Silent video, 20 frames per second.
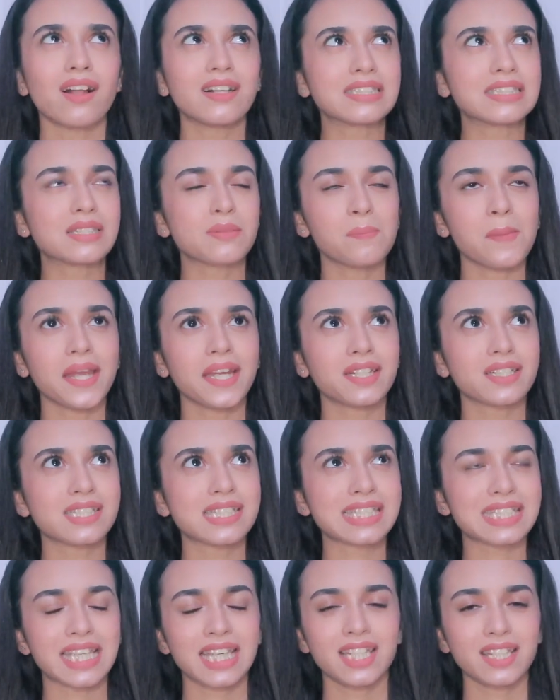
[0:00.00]
ultimate
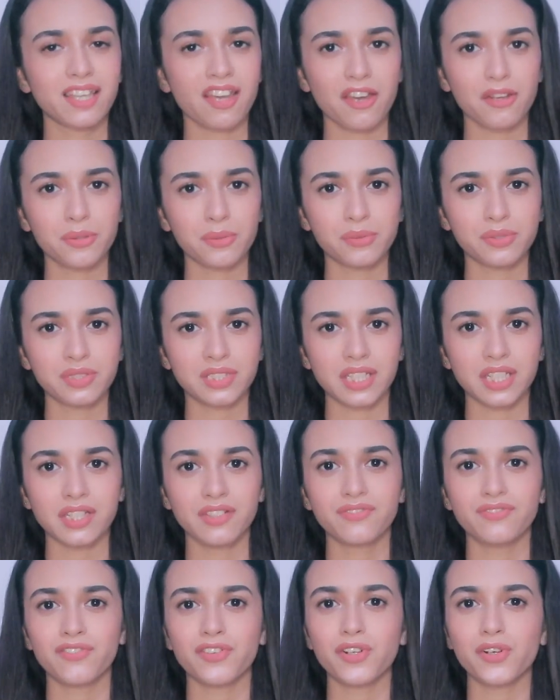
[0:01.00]
skincare
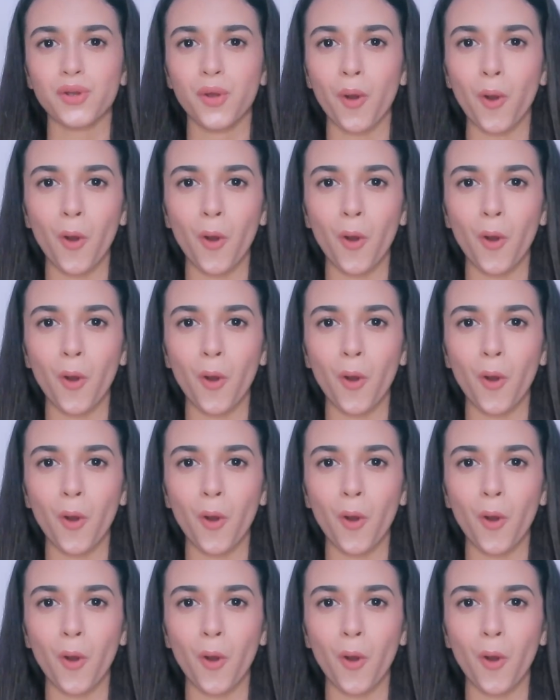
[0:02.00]
routine for